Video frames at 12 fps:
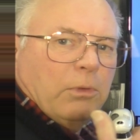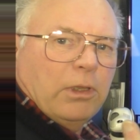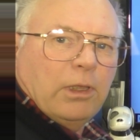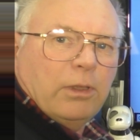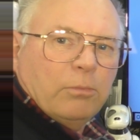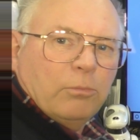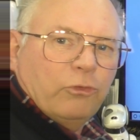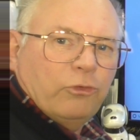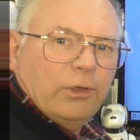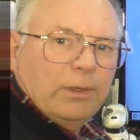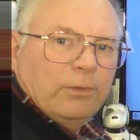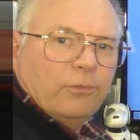of my other
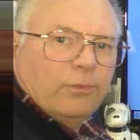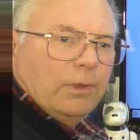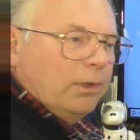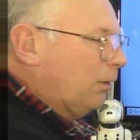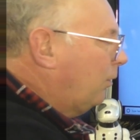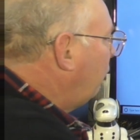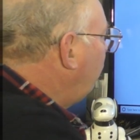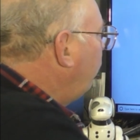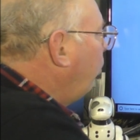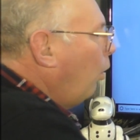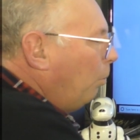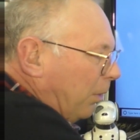machines, I can
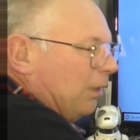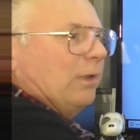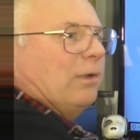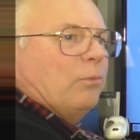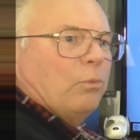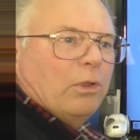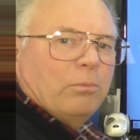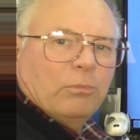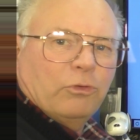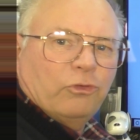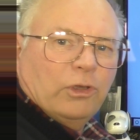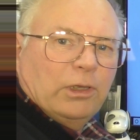swap it out of
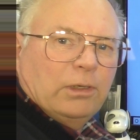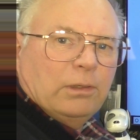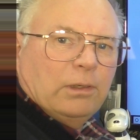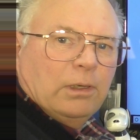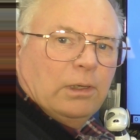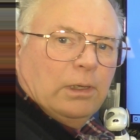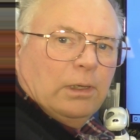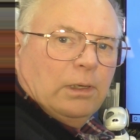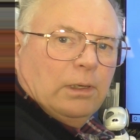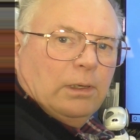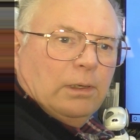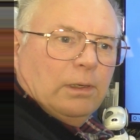one machine
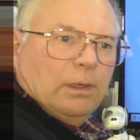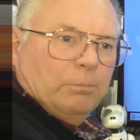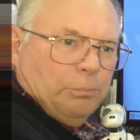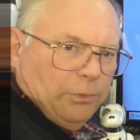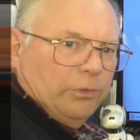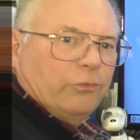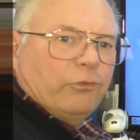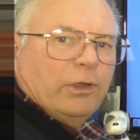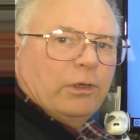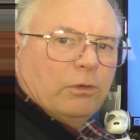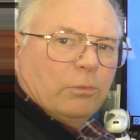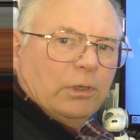and put it
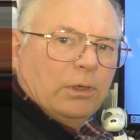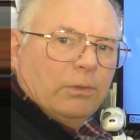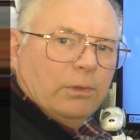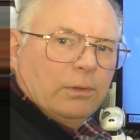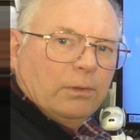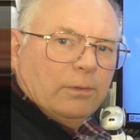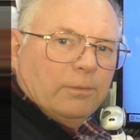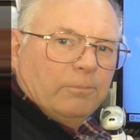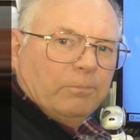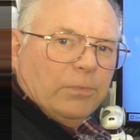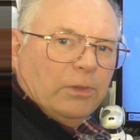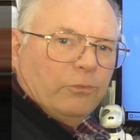straight into another.
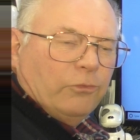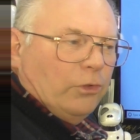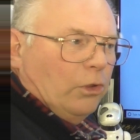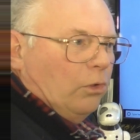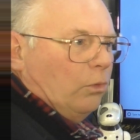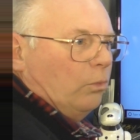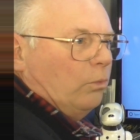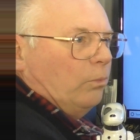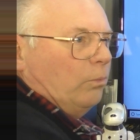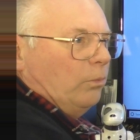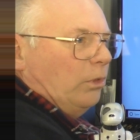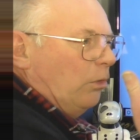
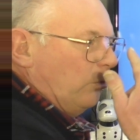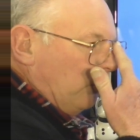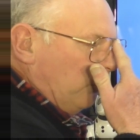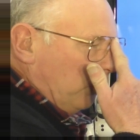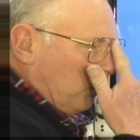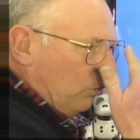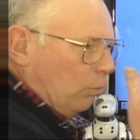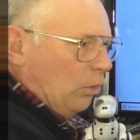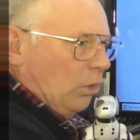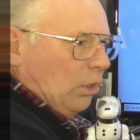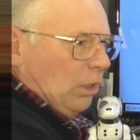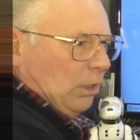So, you know, there's no
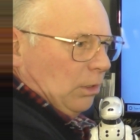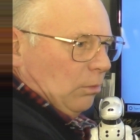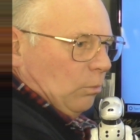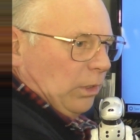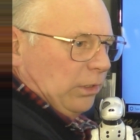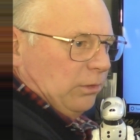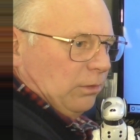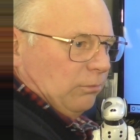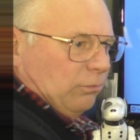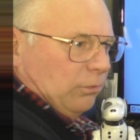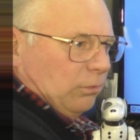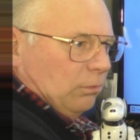
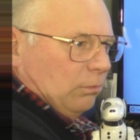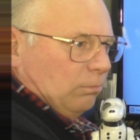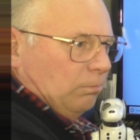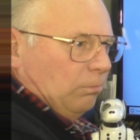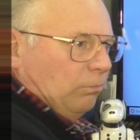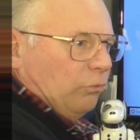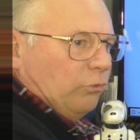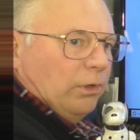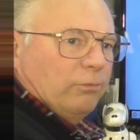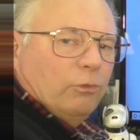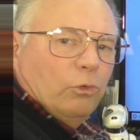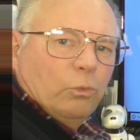waiting for
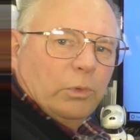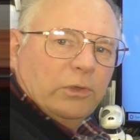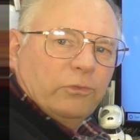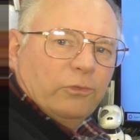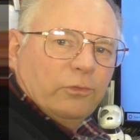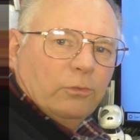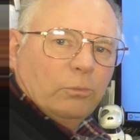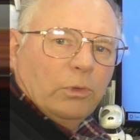3 or 4 weeks for